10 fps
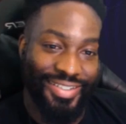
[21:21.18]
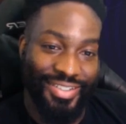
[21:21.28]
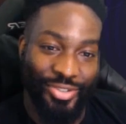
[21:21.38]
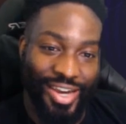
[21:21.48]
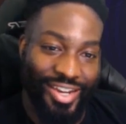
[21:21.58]

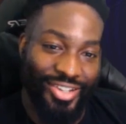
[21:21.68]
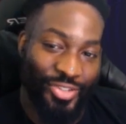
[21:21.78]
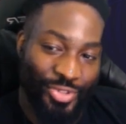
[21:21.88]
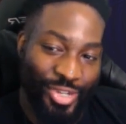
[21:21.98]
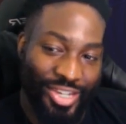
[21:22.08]
you got if
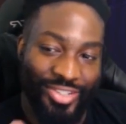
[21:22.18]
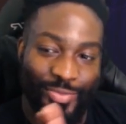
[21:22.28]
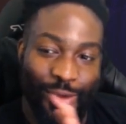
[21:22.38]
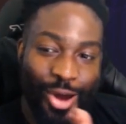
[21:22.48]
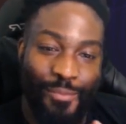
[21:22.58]
you get the
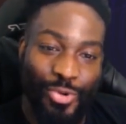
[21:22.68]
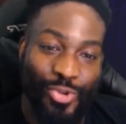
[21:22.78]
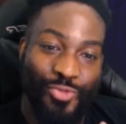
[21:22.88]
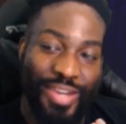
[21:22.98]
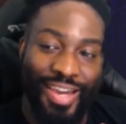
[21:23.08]
small
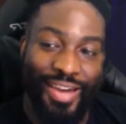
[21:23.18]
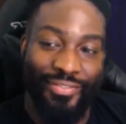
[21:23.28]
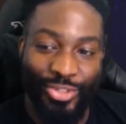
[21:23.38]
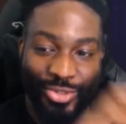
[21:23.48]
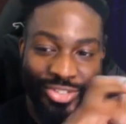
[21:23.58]
movement
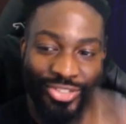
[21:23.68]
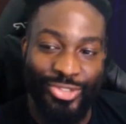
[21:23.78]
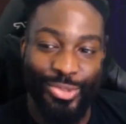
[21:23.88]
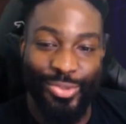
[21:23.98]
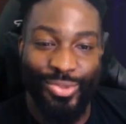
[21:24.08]
after, you can
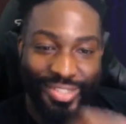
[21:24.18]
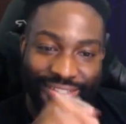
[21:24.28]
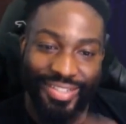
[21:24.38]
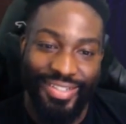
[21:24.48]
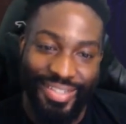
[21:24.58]
shoot,
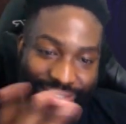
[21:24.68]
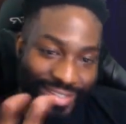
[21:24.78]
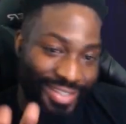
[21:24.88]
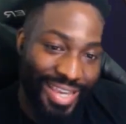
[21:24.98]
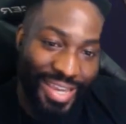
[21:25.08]

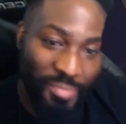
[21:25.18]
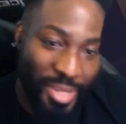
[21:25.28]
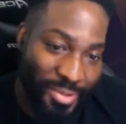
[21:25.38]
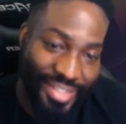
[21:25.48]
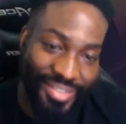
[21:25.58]
land,
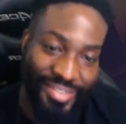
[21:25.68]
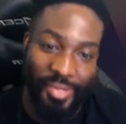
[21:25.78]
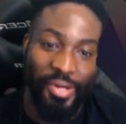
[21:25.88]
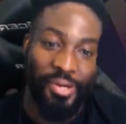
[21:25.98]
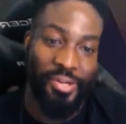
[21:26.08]
maybe get
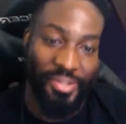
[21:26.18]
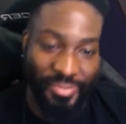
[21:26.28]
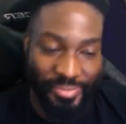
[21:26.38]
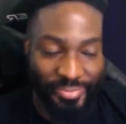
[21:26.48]
some. I don't know.